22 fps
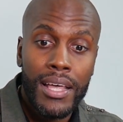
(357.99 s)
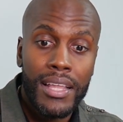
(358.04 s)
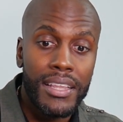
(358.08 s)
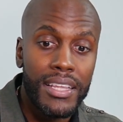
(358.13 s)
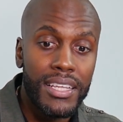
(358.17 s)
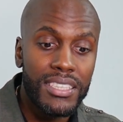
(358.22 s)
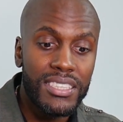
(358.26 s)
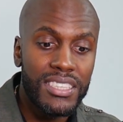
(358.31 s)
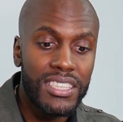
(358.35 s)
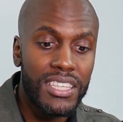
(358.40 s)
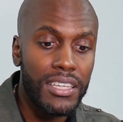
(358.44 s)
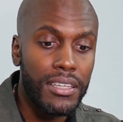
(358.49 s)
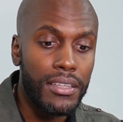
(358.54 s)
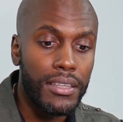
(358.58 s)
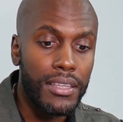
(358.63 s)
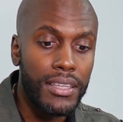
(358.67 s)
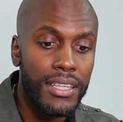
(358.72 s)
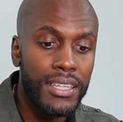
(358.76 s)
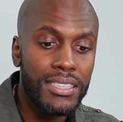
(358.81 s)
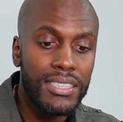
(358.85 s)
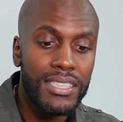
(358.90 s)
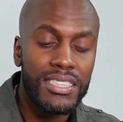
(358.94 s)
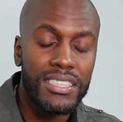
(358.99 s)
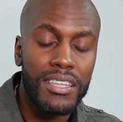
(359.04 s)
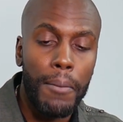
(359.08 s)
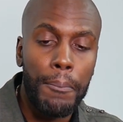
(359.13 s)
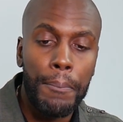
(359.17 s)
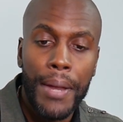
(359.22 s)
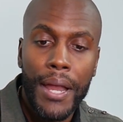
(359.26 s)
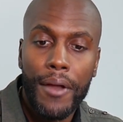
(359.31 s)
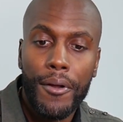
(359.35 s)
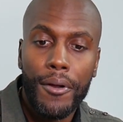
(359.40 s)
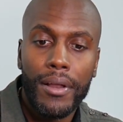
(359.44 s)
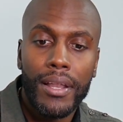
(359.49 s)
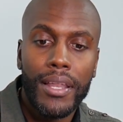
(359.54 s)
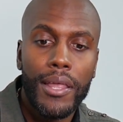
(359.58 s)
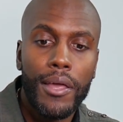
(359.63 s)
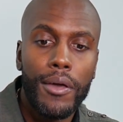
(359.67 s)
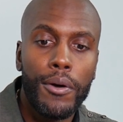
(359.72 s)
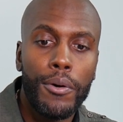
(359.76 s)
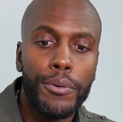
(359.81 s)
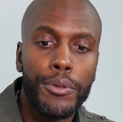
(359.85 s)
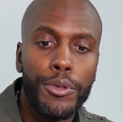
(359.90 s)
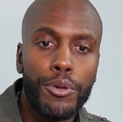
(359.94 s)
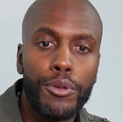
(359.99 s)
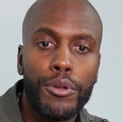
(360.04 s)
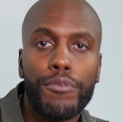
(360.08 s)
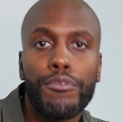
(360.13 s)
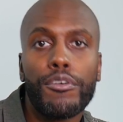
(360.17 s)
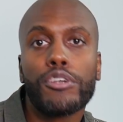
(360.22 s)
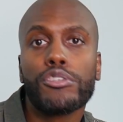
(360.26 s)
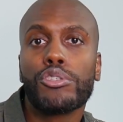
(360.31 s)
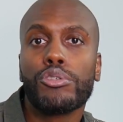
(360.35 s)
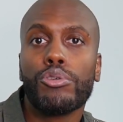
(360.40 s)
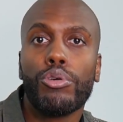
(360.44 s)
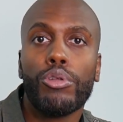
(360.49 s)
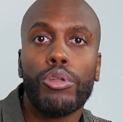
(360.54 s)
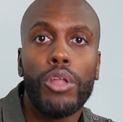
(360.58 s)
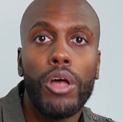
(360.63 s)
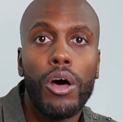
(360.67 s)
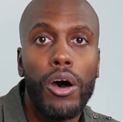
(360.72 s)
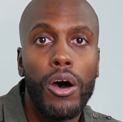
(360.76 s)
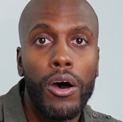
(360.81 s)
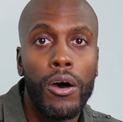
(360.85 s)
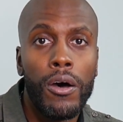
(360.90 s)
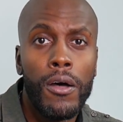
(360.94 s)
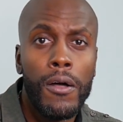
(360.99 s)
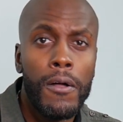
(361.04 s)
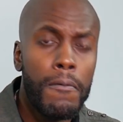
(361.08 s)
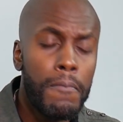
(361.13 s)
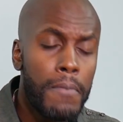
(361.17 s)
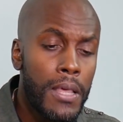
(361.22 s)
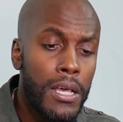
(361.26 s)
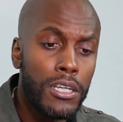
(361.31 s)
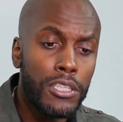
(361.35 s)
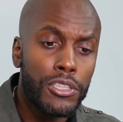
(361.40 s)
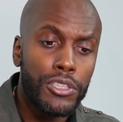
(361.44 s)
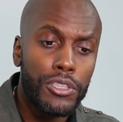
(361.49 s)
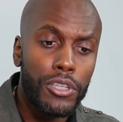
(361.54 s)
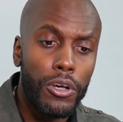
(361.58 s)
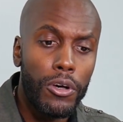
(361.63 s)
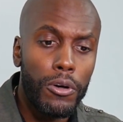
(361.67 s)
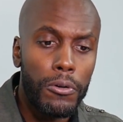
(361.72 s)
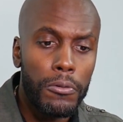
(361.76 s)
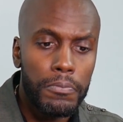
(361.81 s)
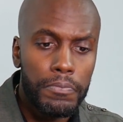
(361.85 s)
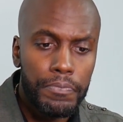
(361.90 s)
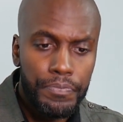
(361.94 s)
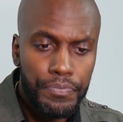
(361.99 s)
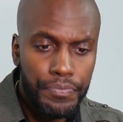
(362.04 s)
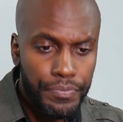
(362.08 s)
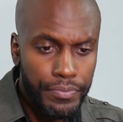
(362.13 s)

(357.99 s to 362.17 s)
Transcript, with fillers: This can this is a parallel universal law. So